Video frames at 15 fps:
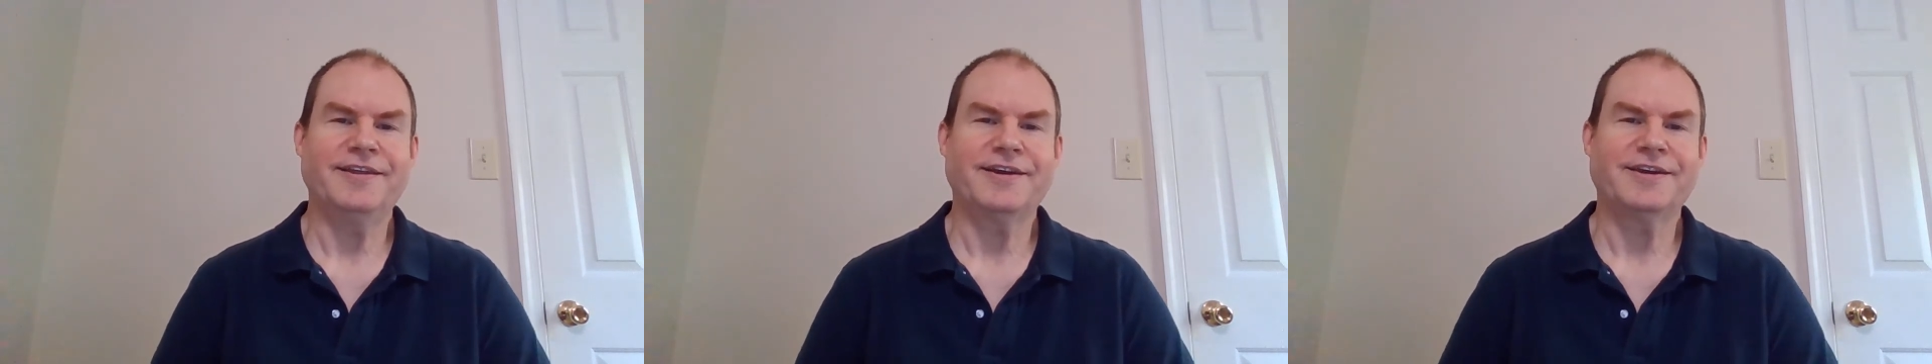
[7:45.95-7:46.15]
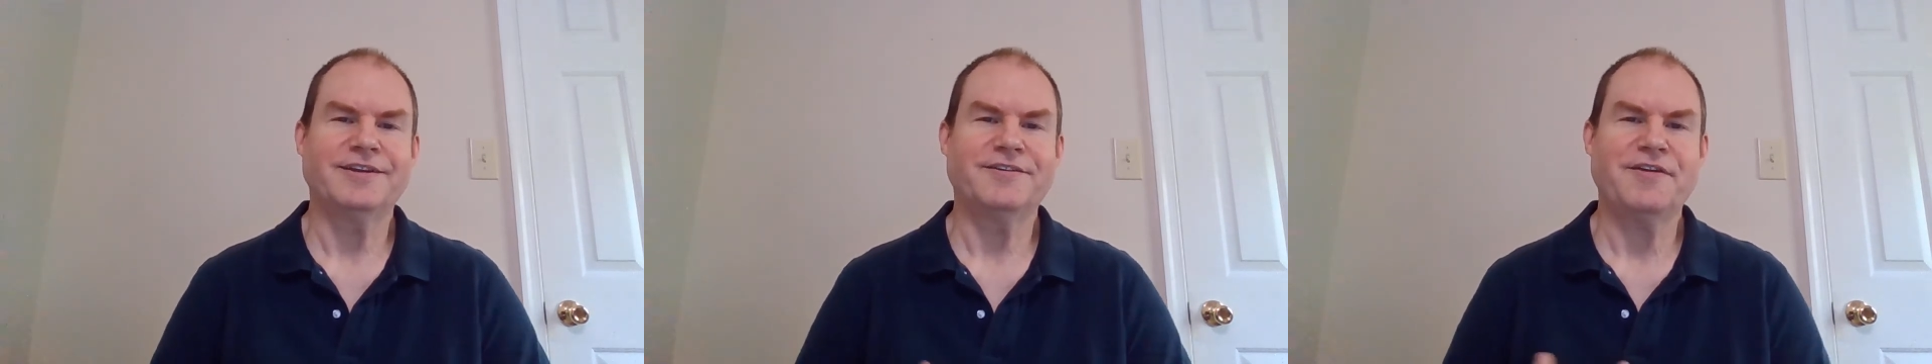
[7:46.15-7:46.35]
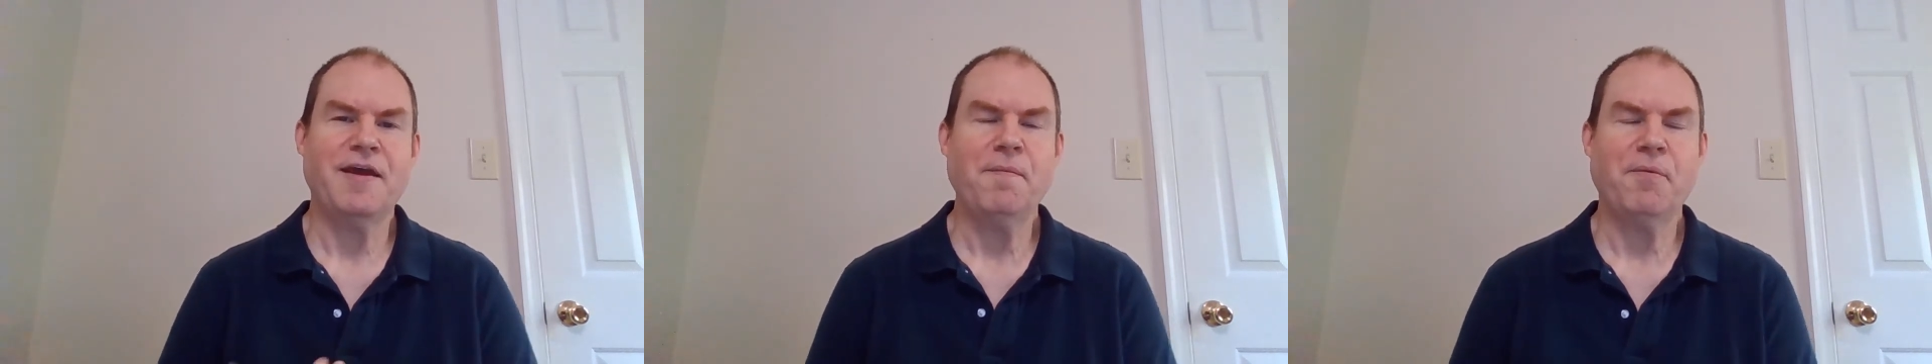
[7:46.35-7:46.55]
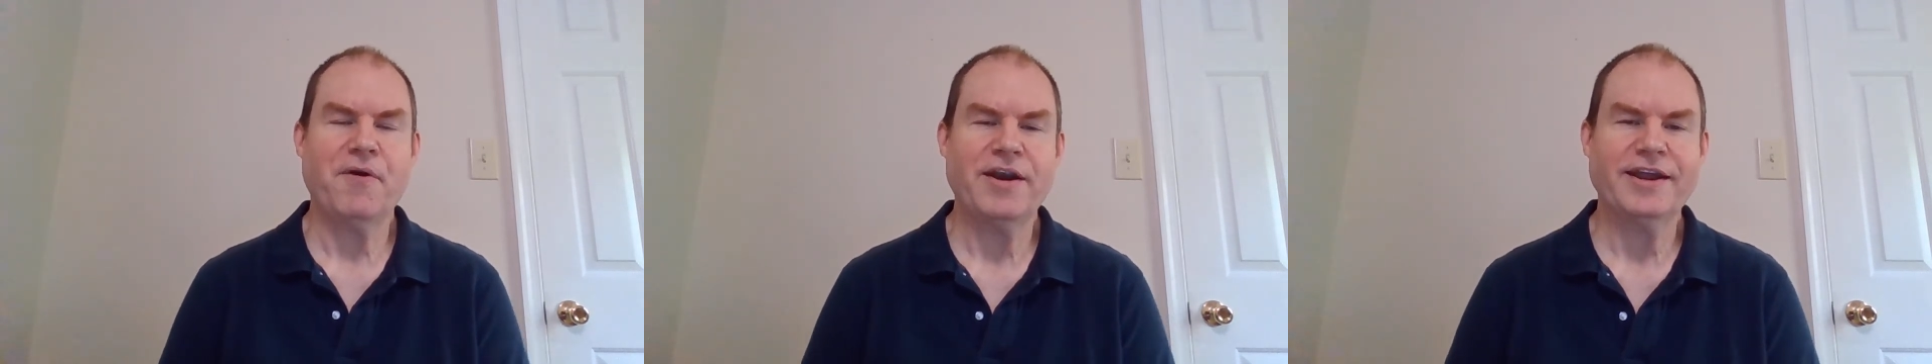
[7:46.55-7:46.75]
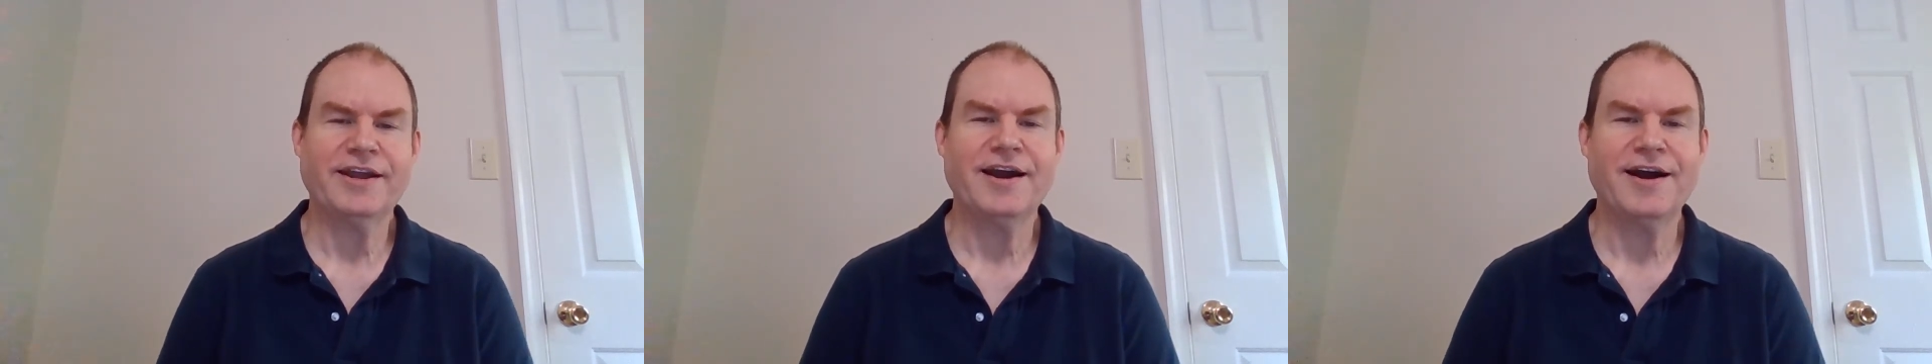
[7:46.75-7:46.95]

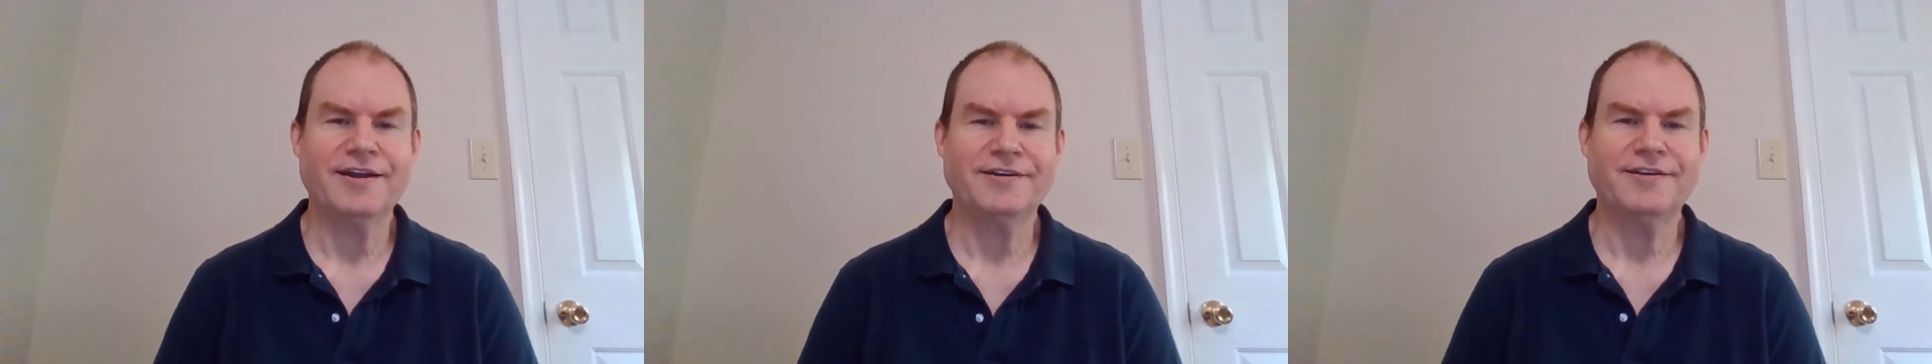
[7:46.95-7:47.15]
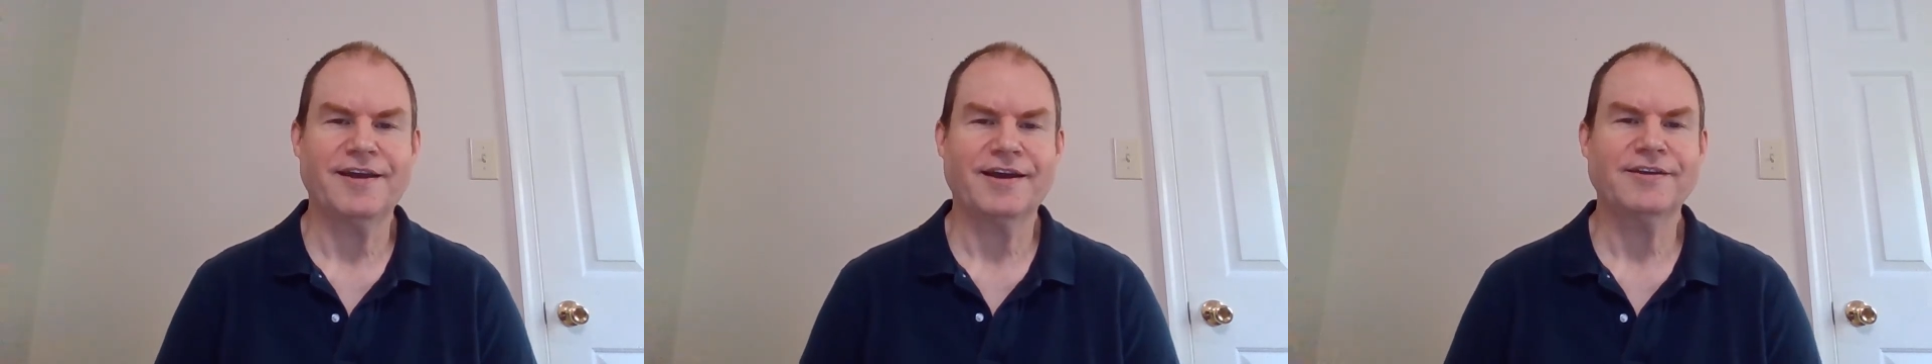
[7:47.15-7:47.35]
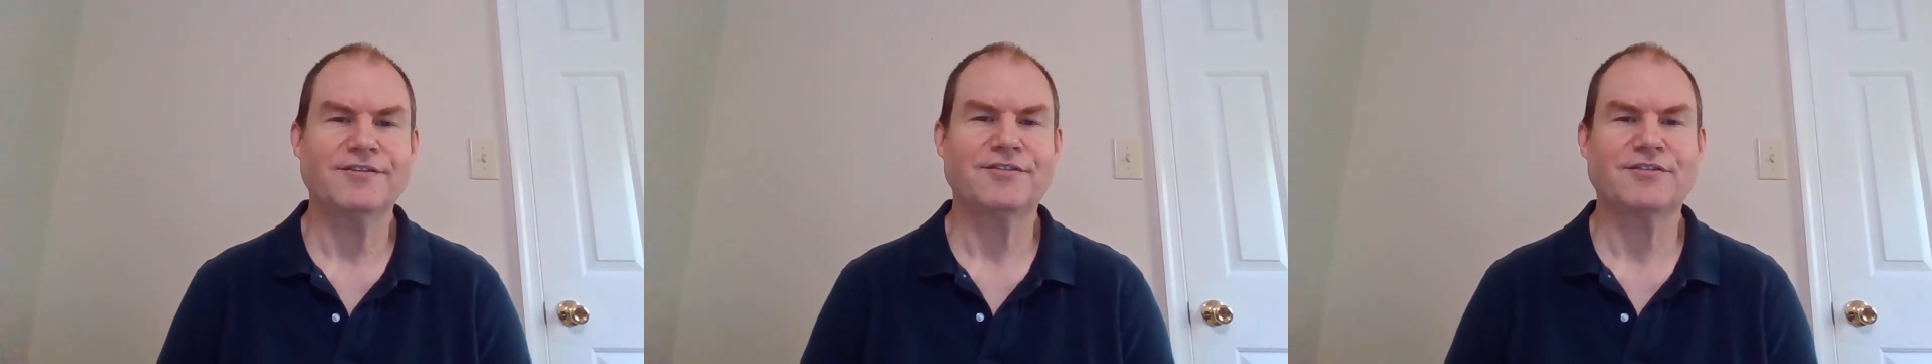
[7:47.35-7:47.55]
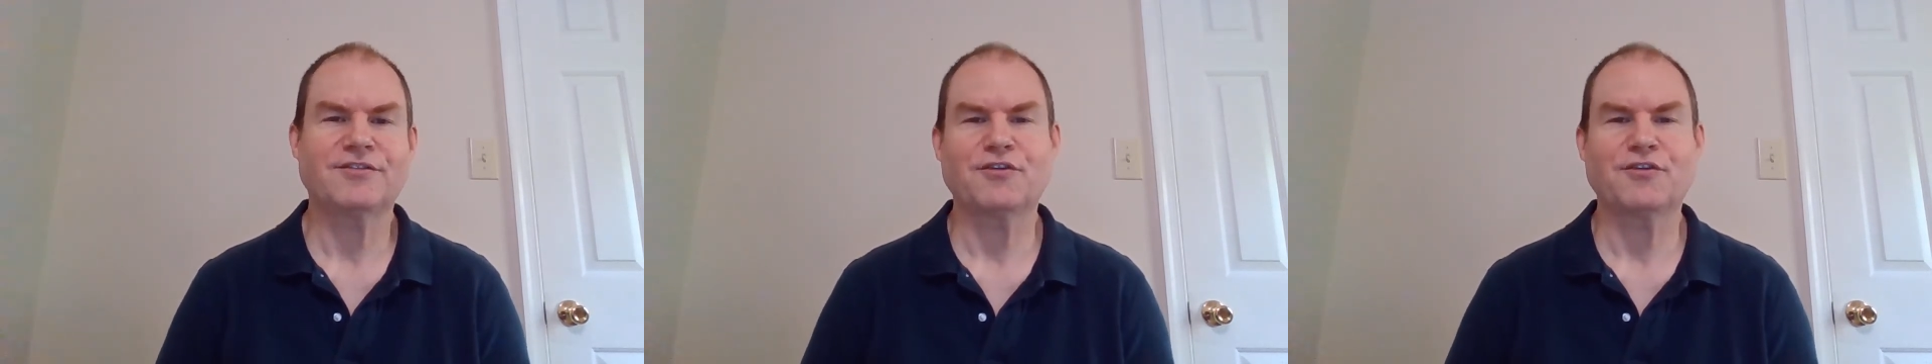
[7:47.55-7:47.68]
contemporary context,